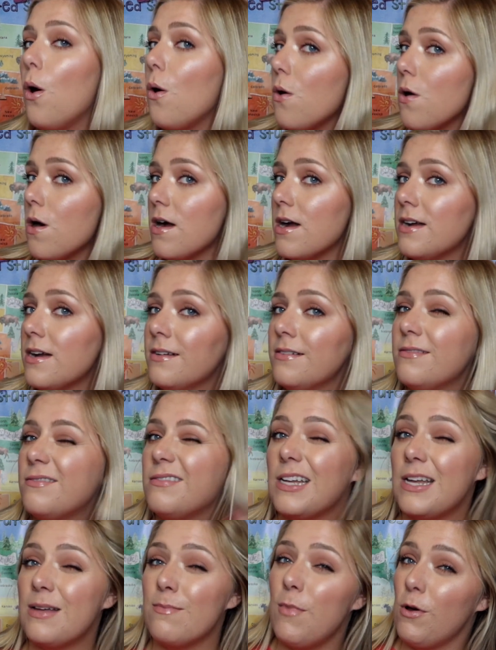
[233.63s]
Or,
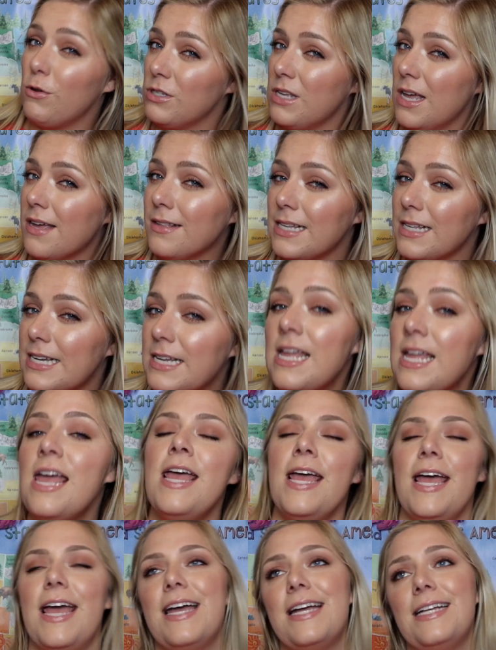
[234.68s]
and most likely,
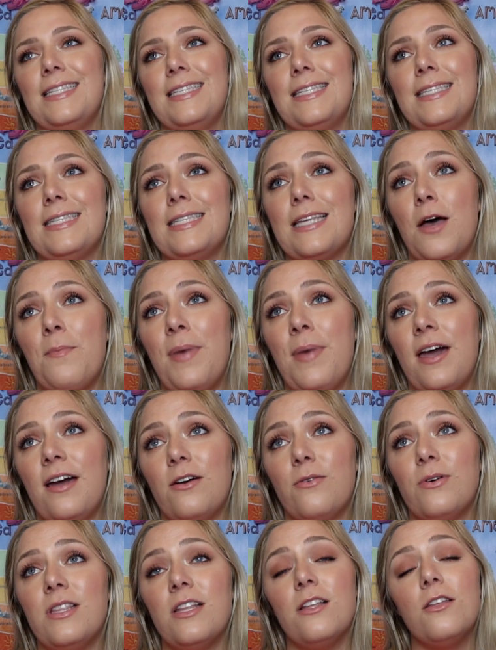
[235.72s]
it's a
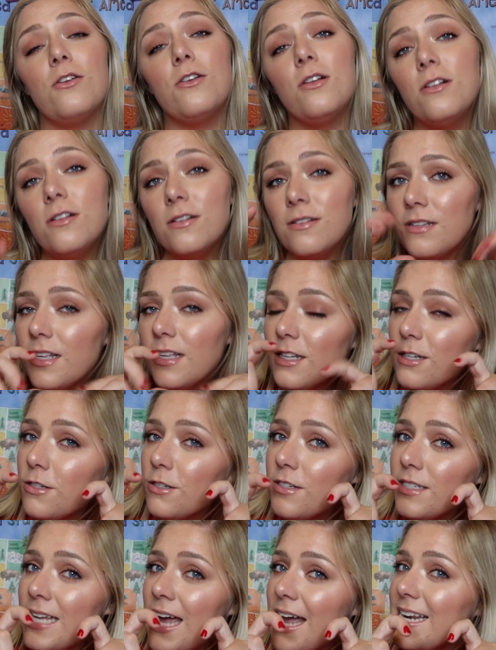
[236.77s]
parent with a little
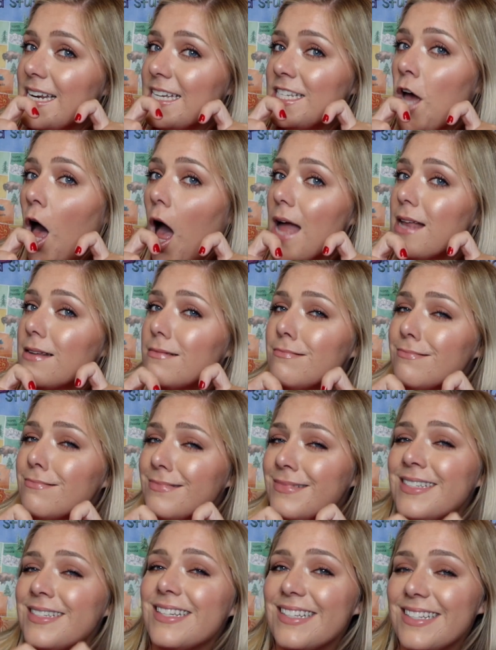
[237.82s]
tiny tot.
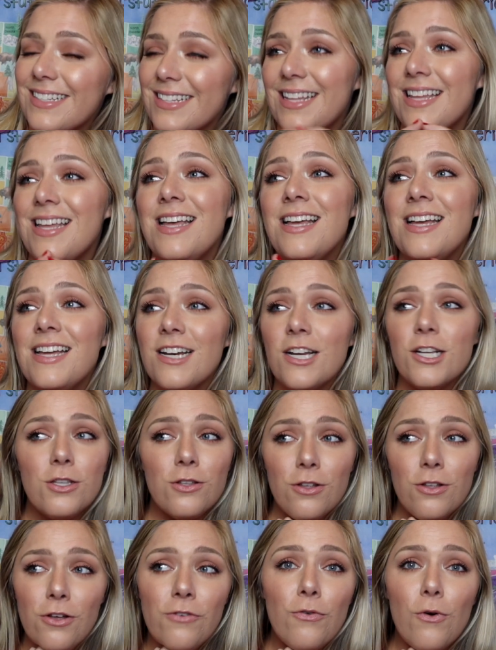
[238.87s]
Just a
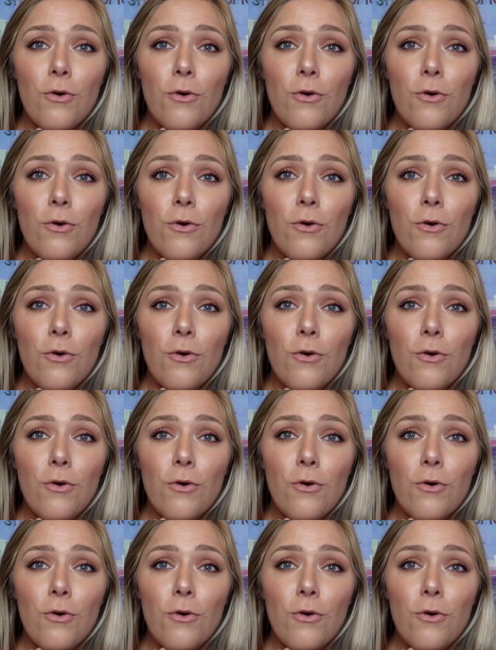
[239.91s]
little